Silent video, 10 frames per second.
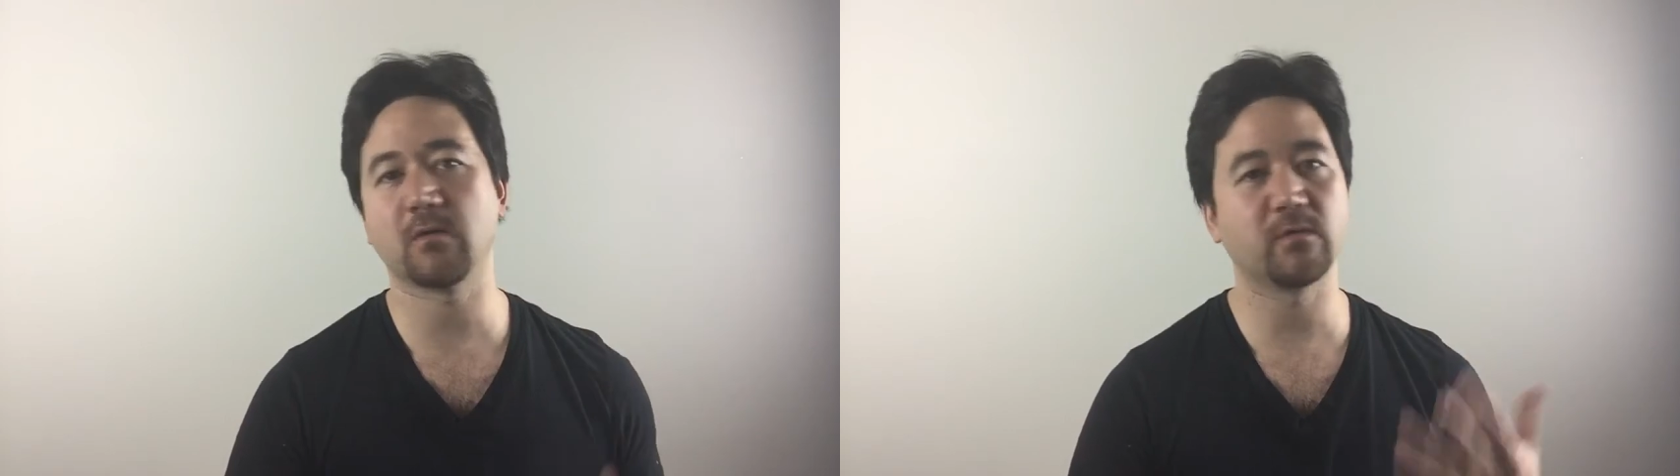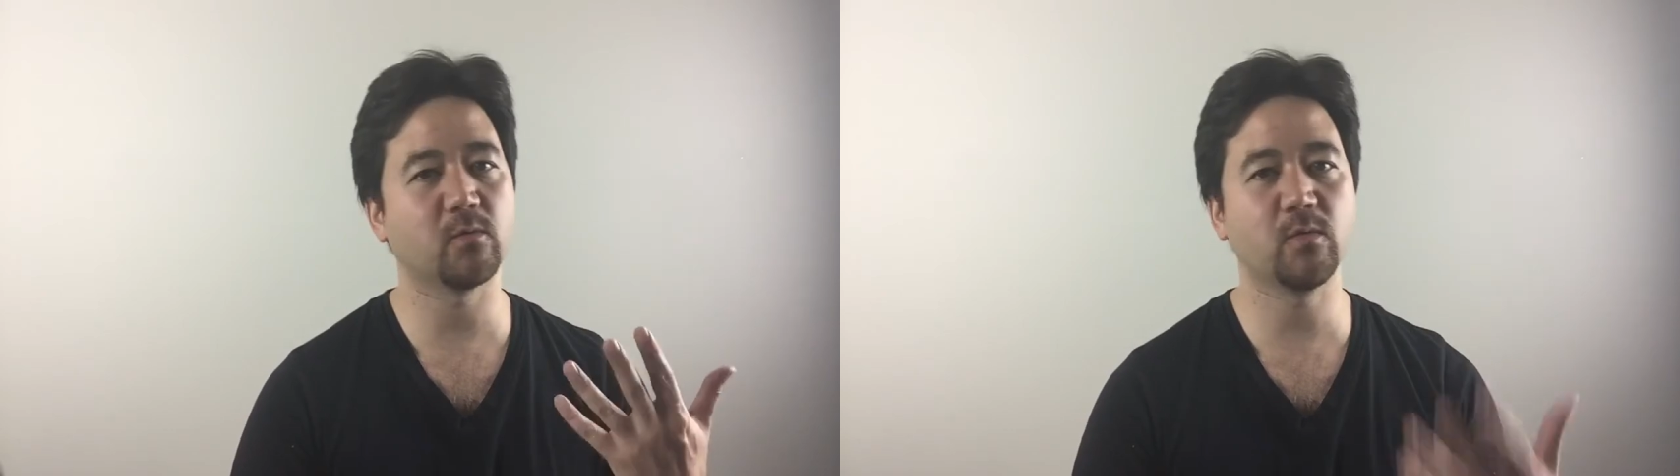or
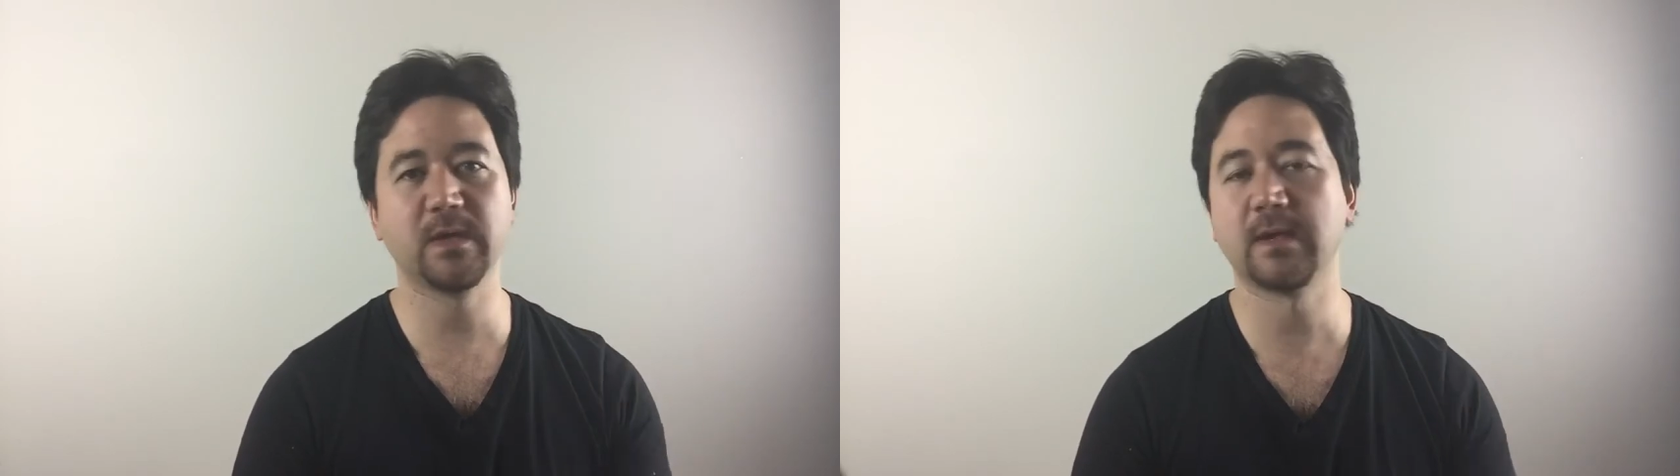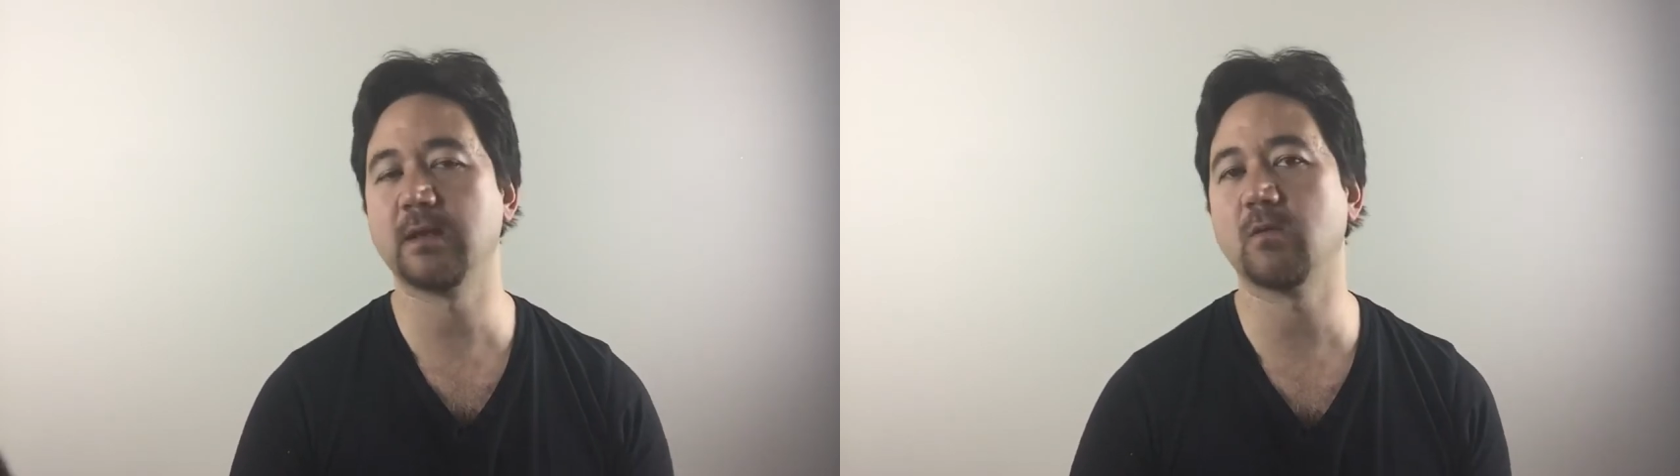on the
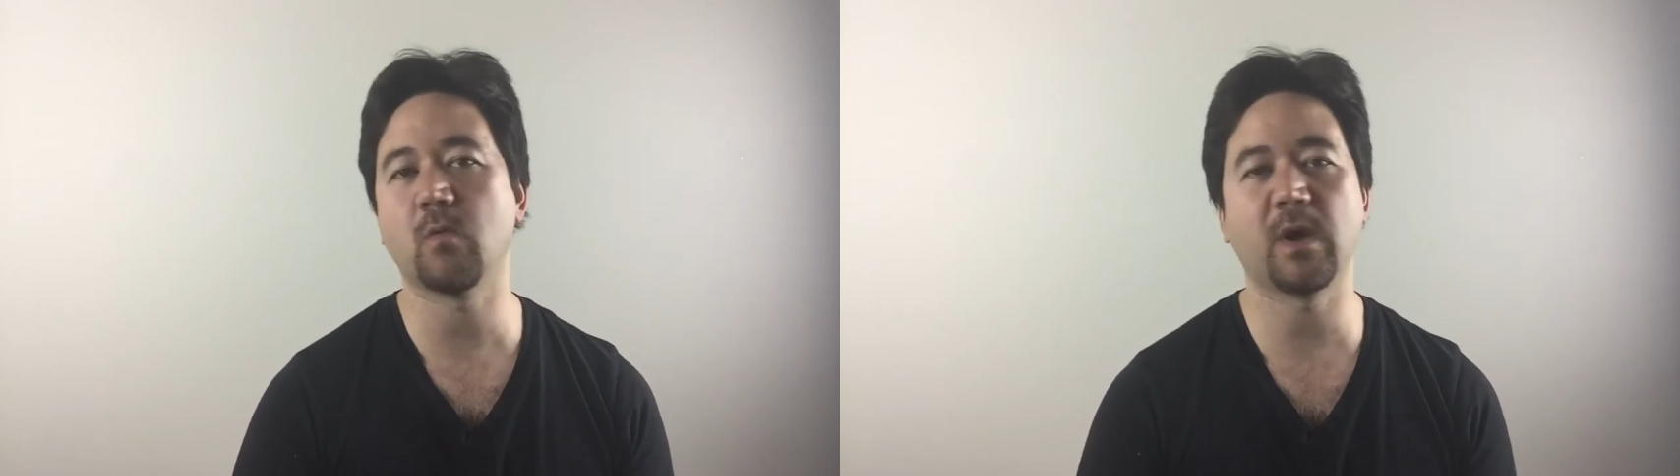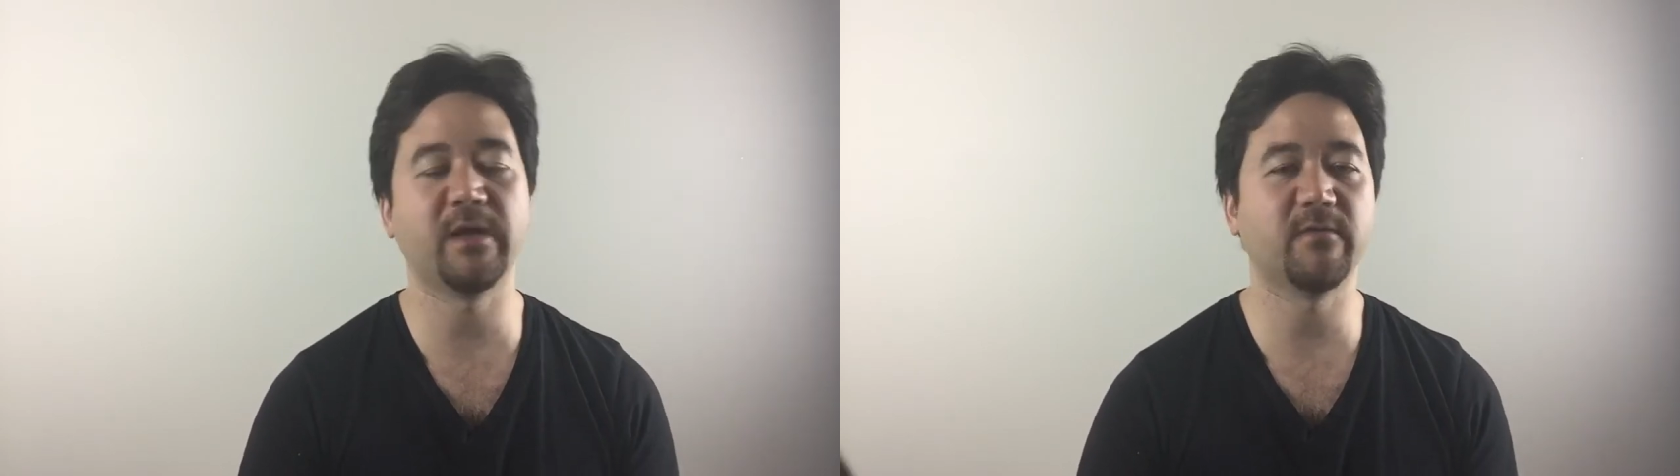weekend or
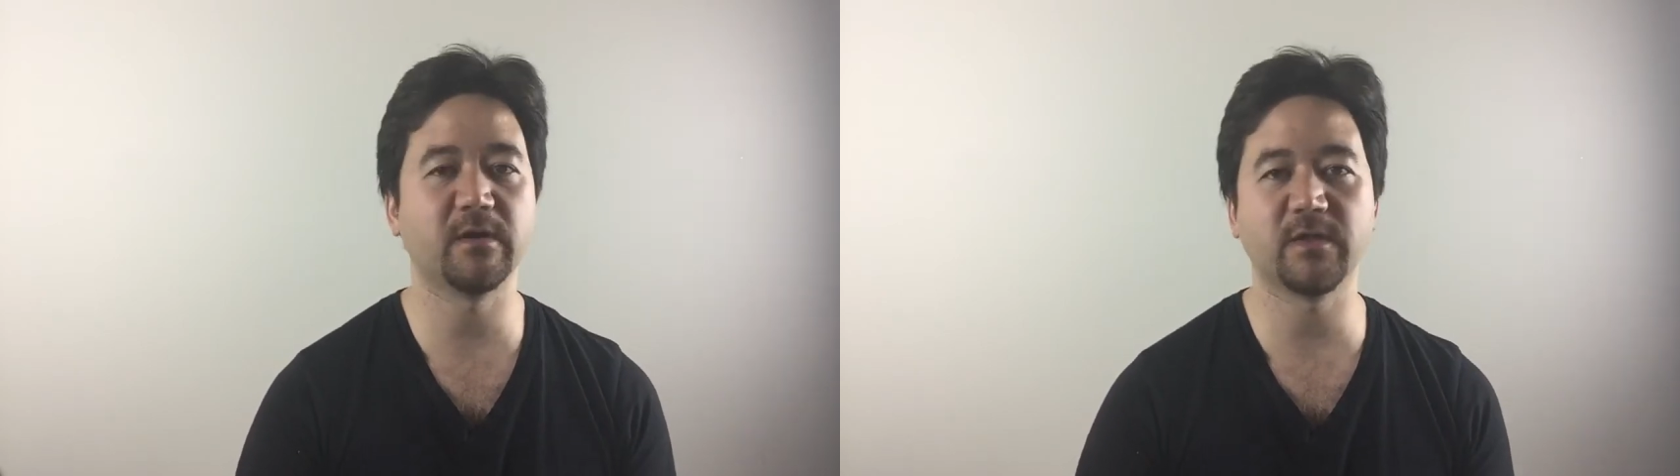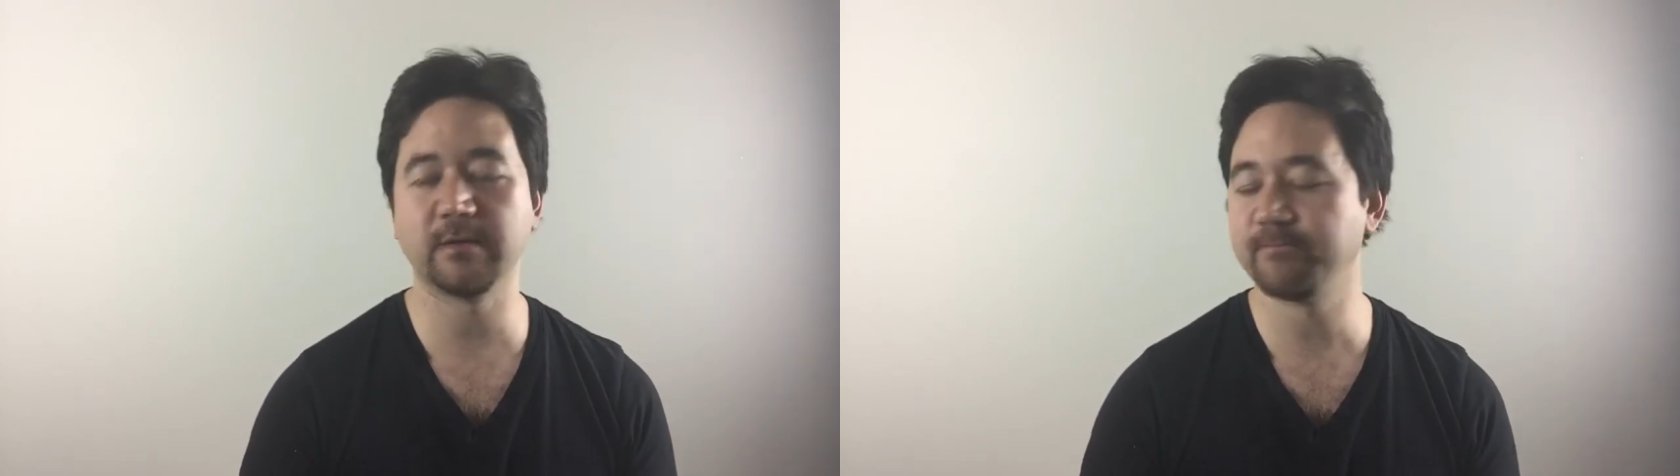
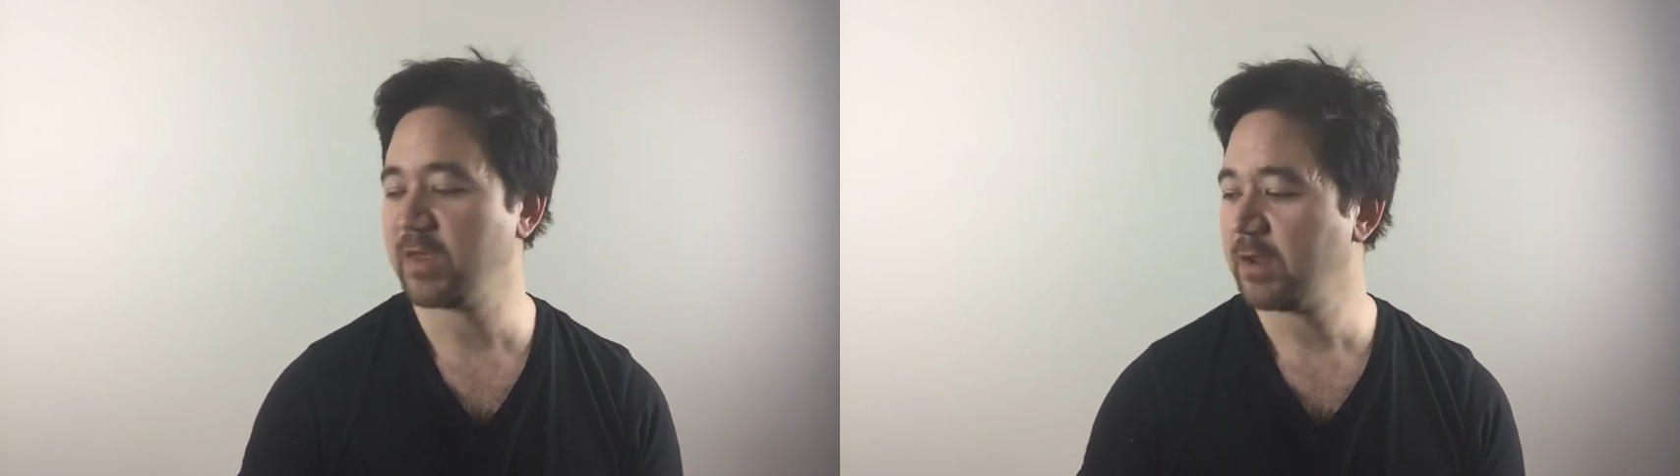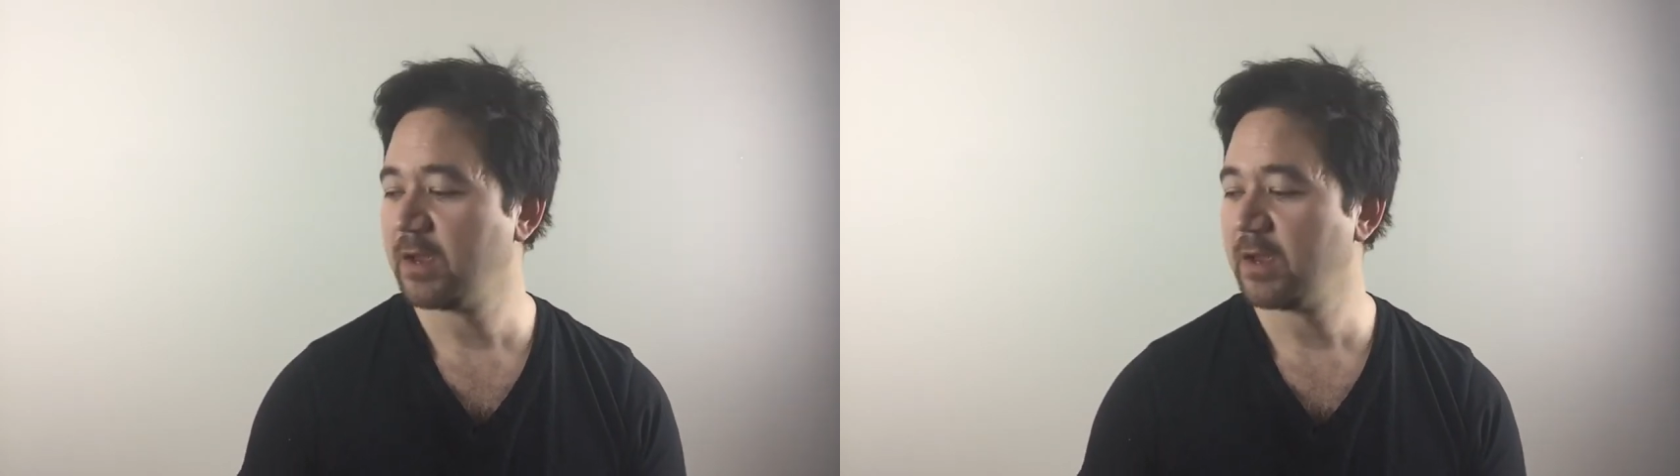whatever, then